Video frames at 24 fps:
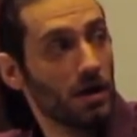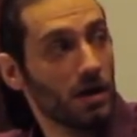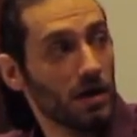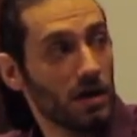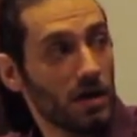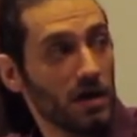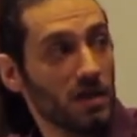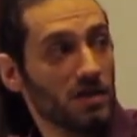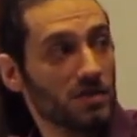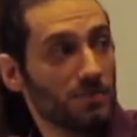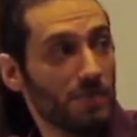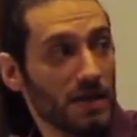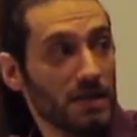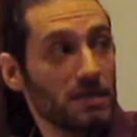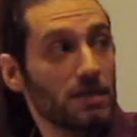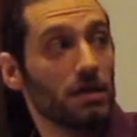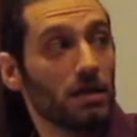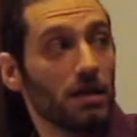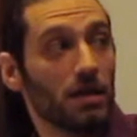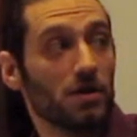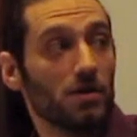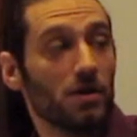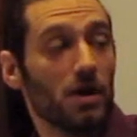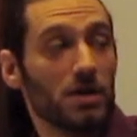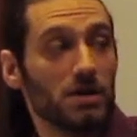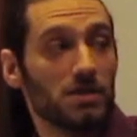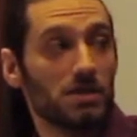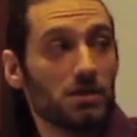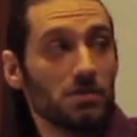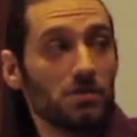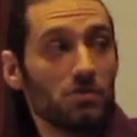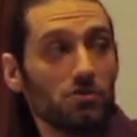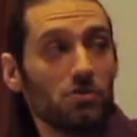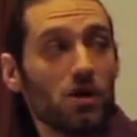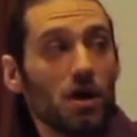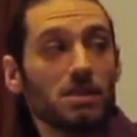is basically
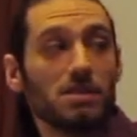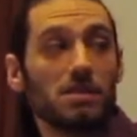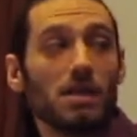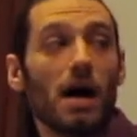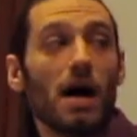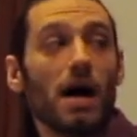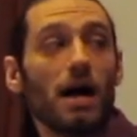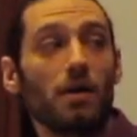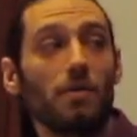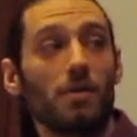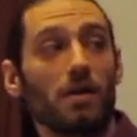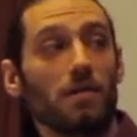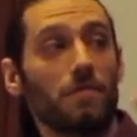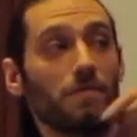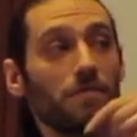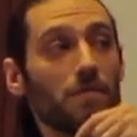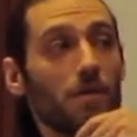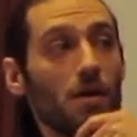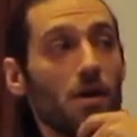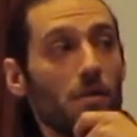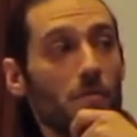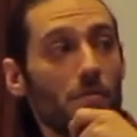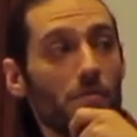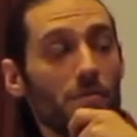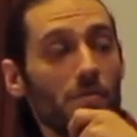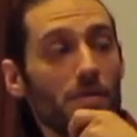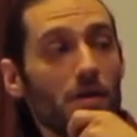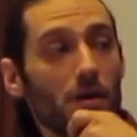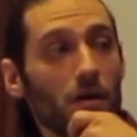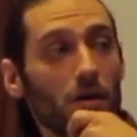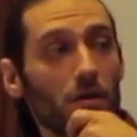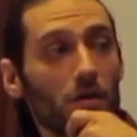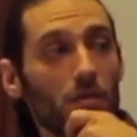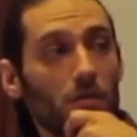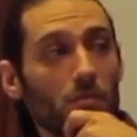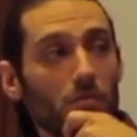across the highway from
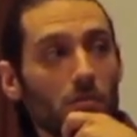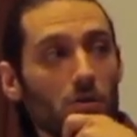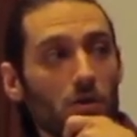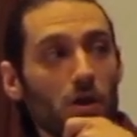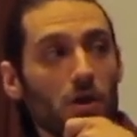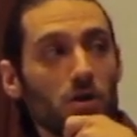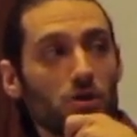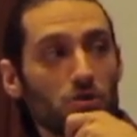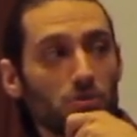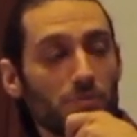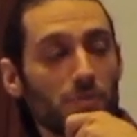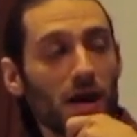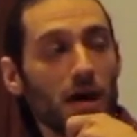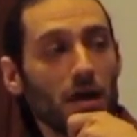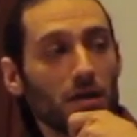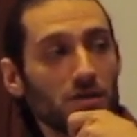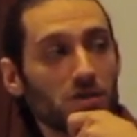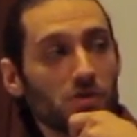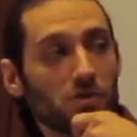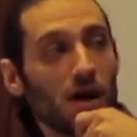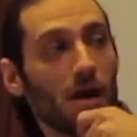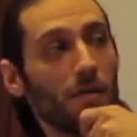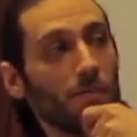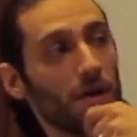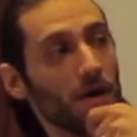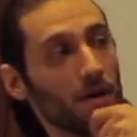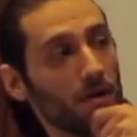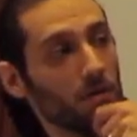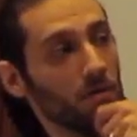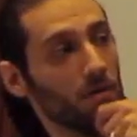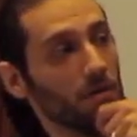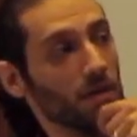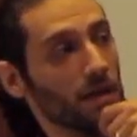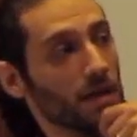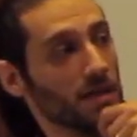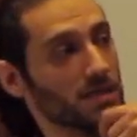the large pile of scrap
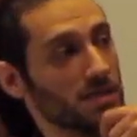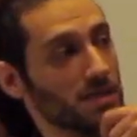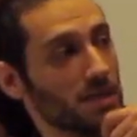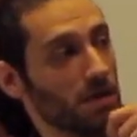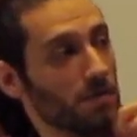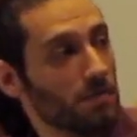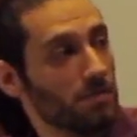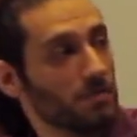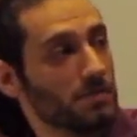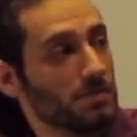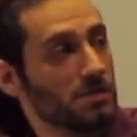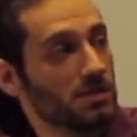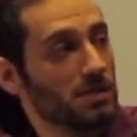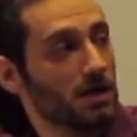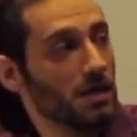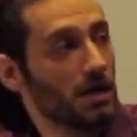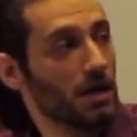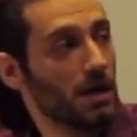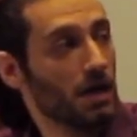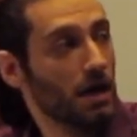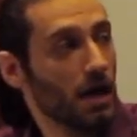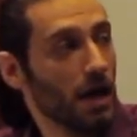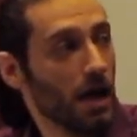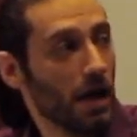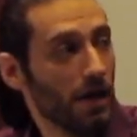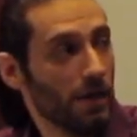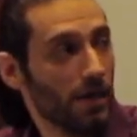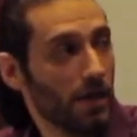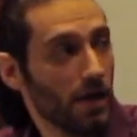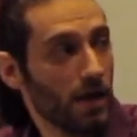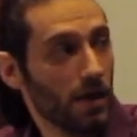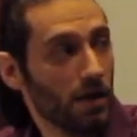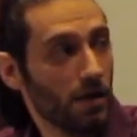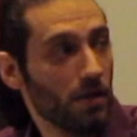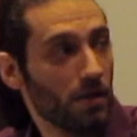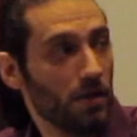metal at Sims. And
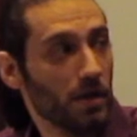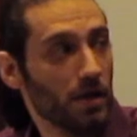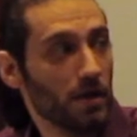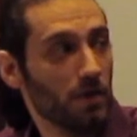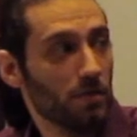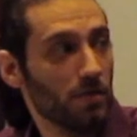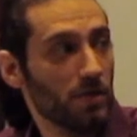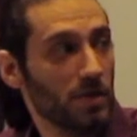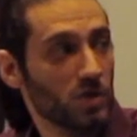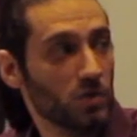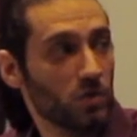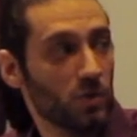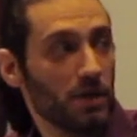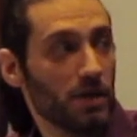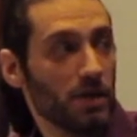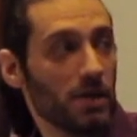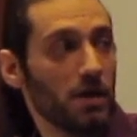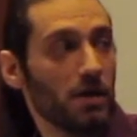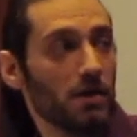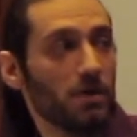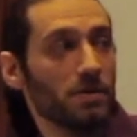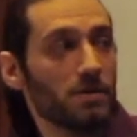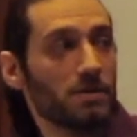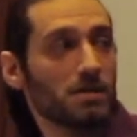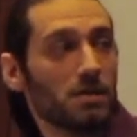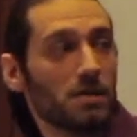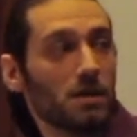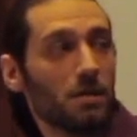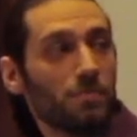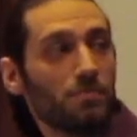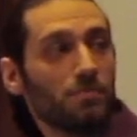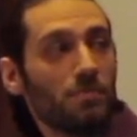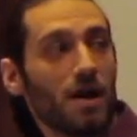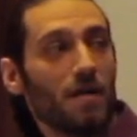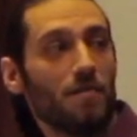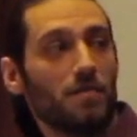then this one here is the
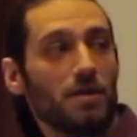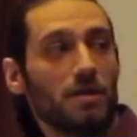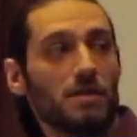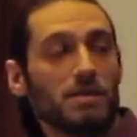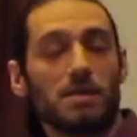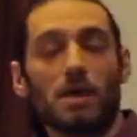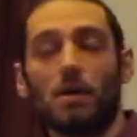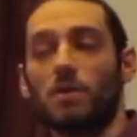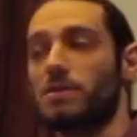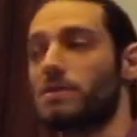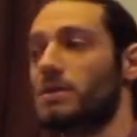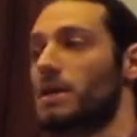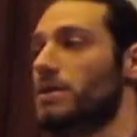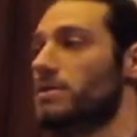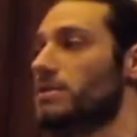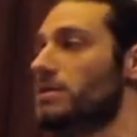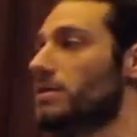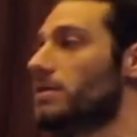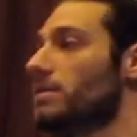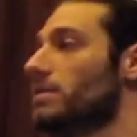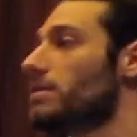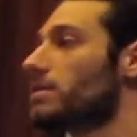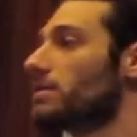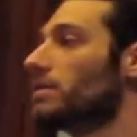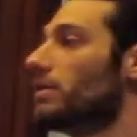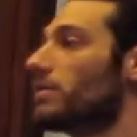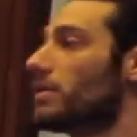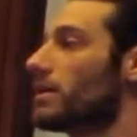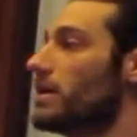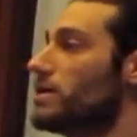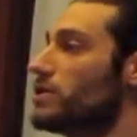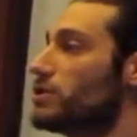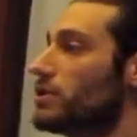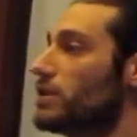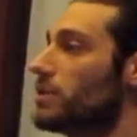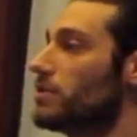Providence Health Center
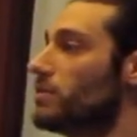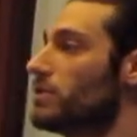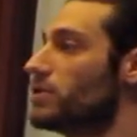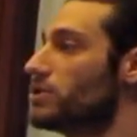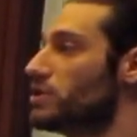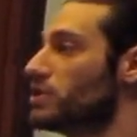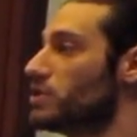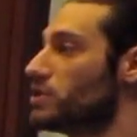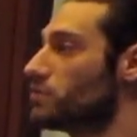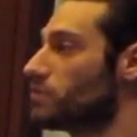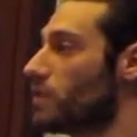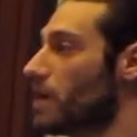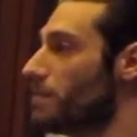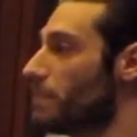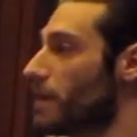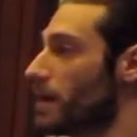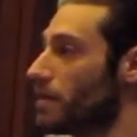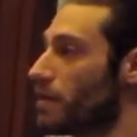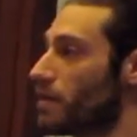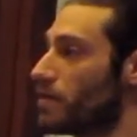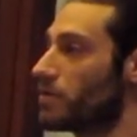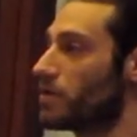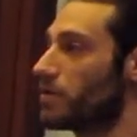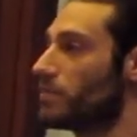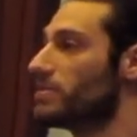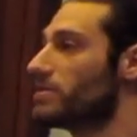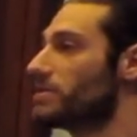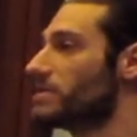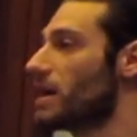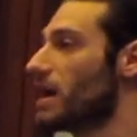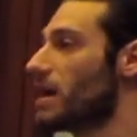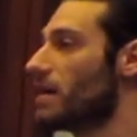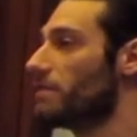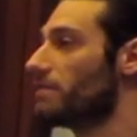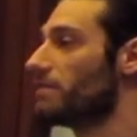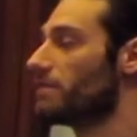location, which is right by the Thurbers
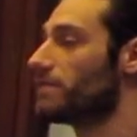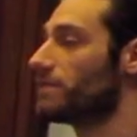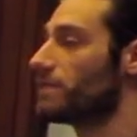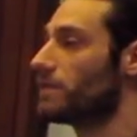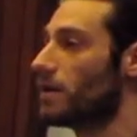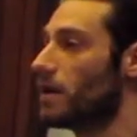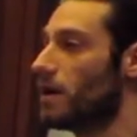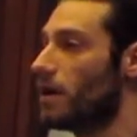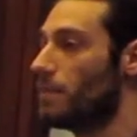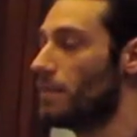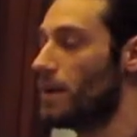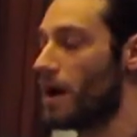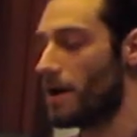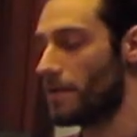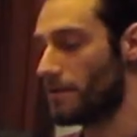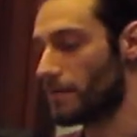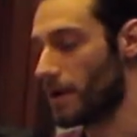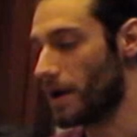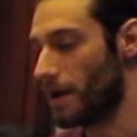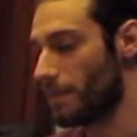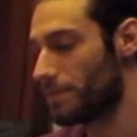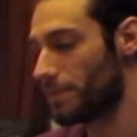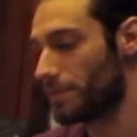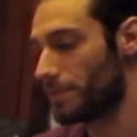Ave on-ramp.